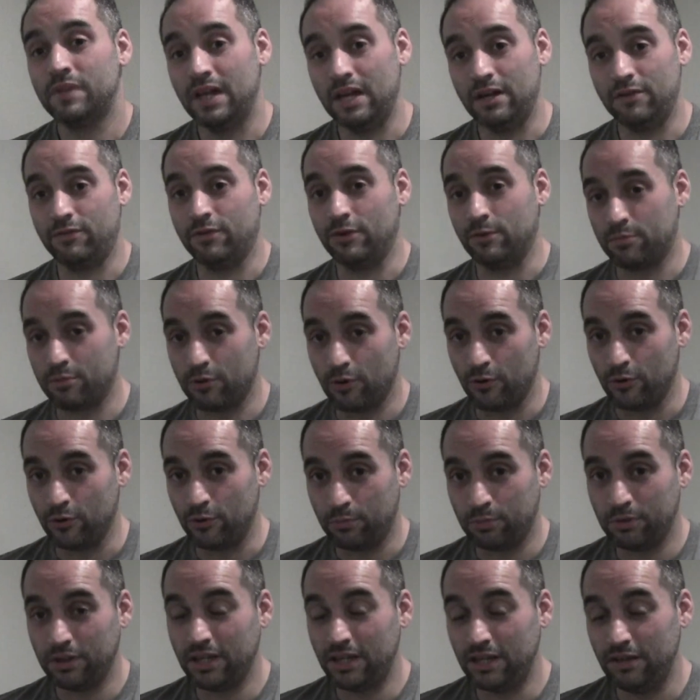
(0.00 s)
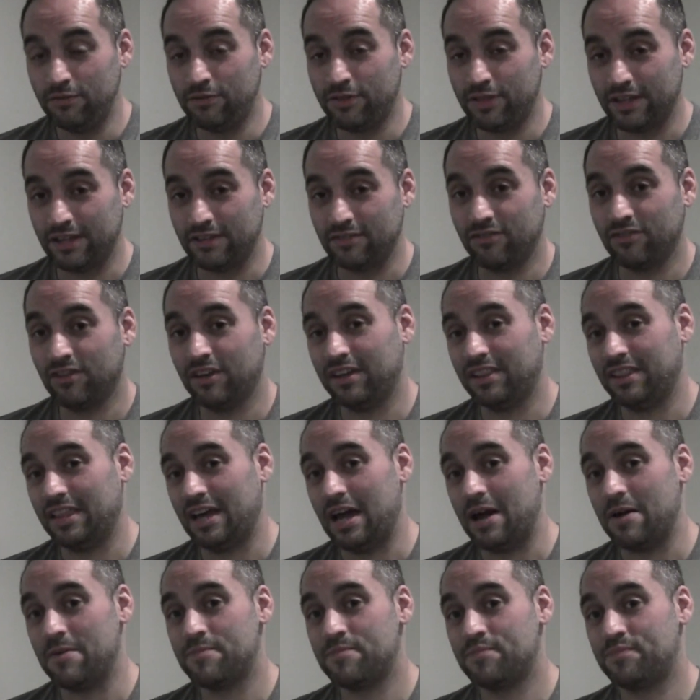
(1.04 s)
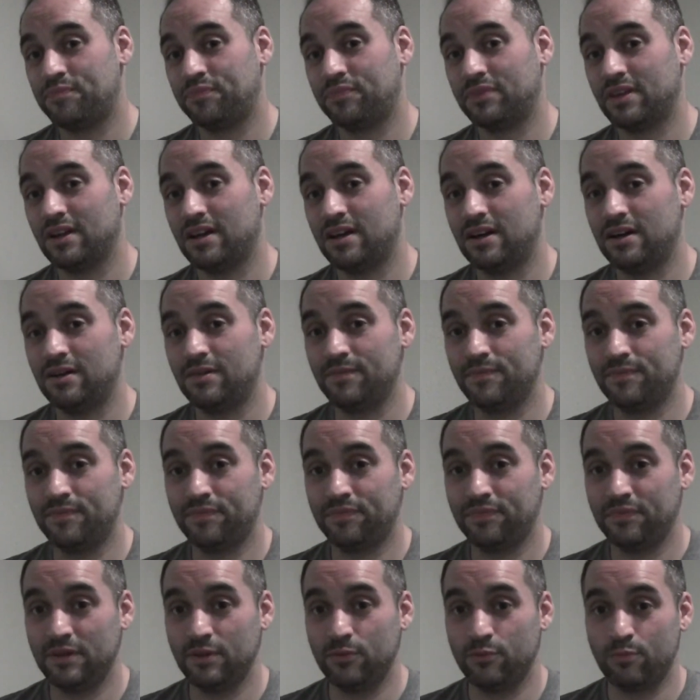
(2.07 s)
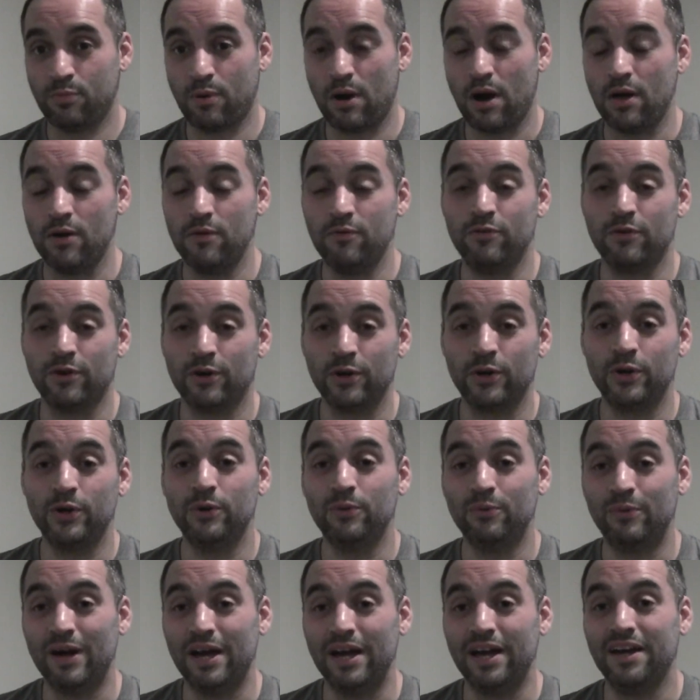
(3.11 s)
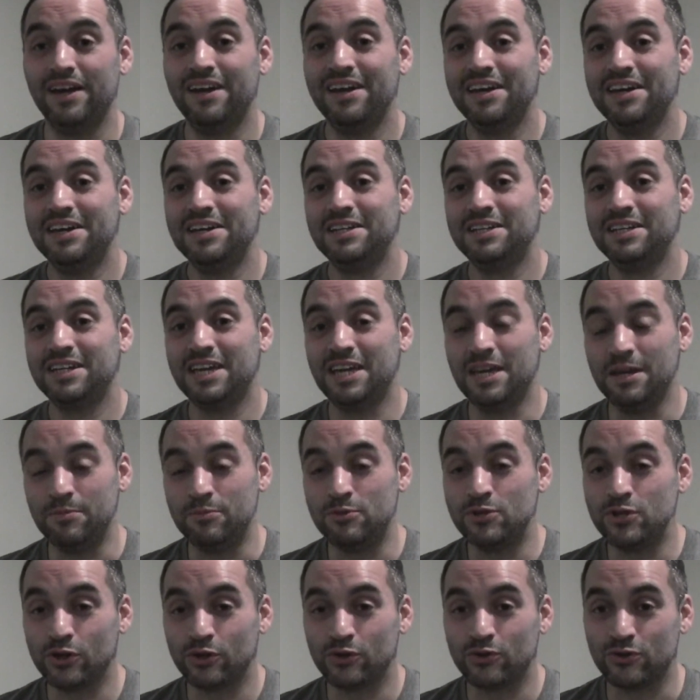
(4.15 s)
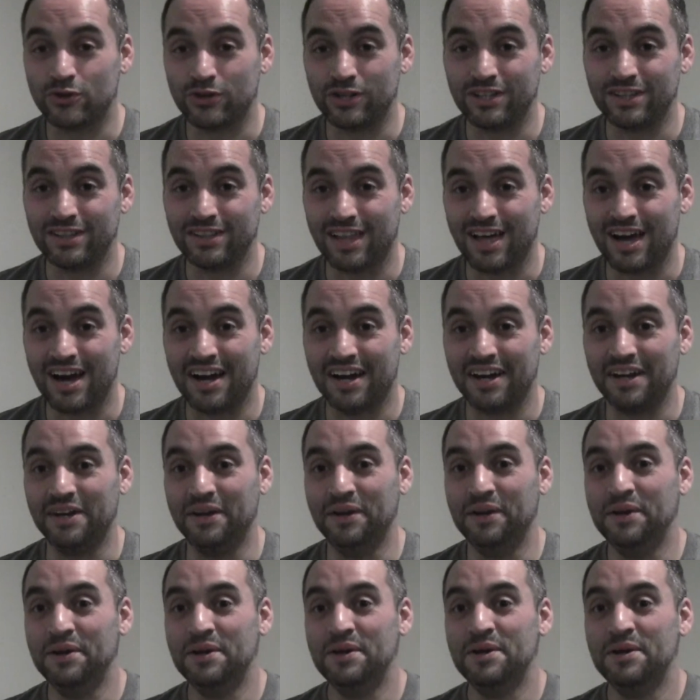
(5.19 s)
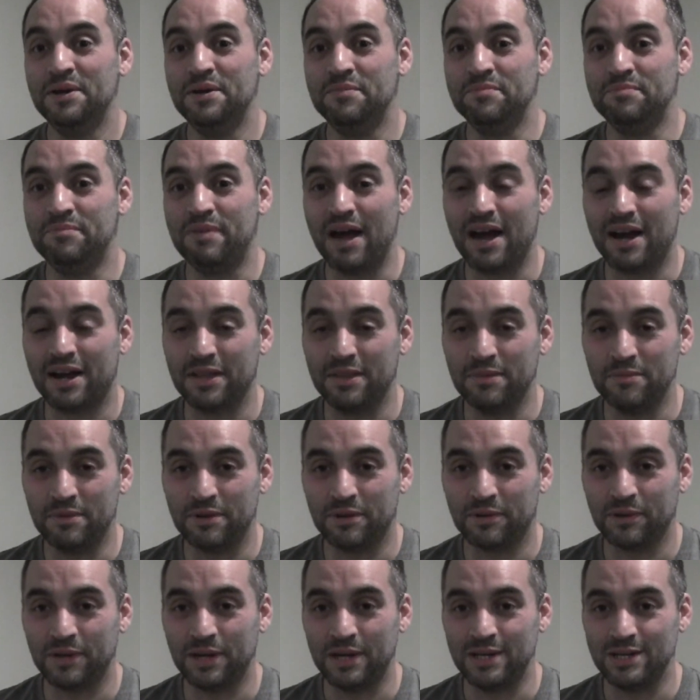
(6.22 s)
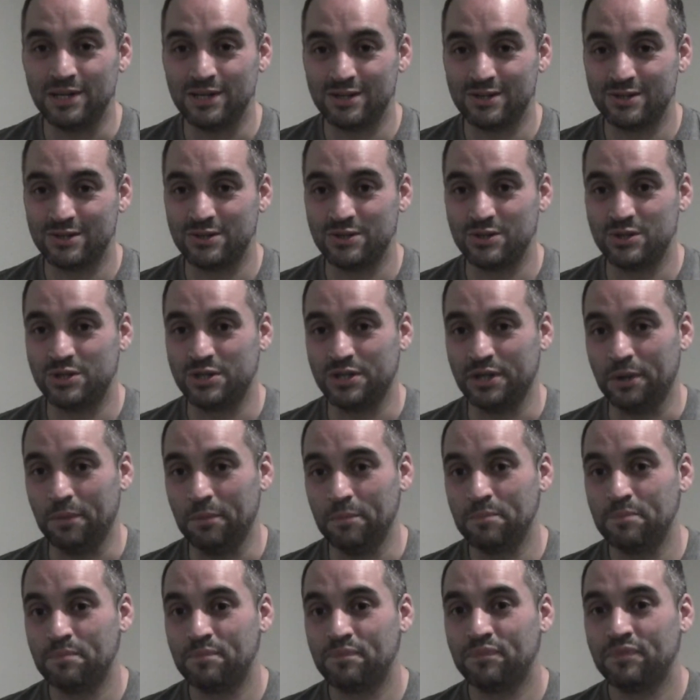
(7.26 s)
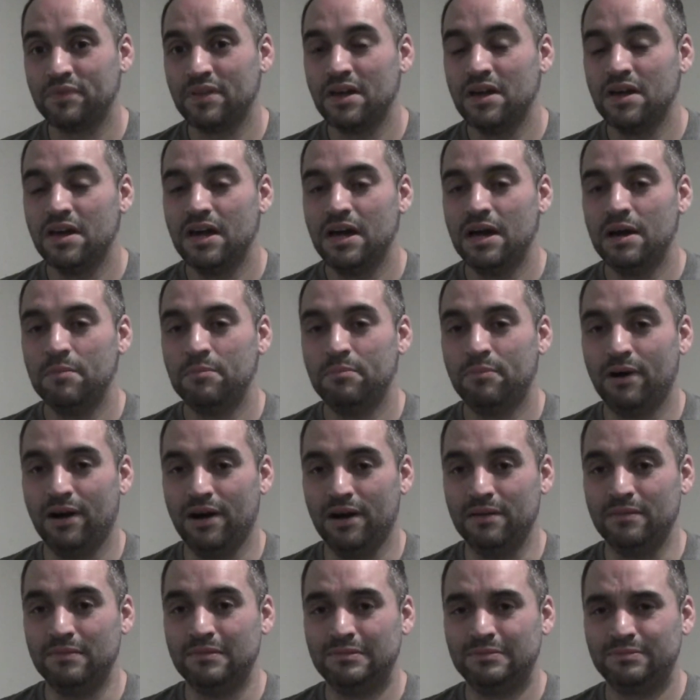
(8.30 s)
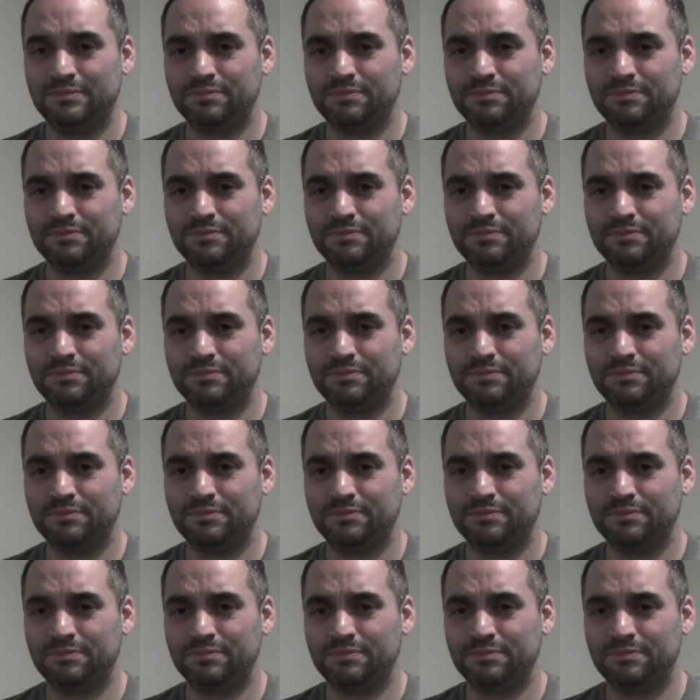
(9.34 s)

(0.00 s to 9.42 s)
if you're prone to believe things like that. It's probably a very good way to keep children in line back in the Middle Ages and shit. But,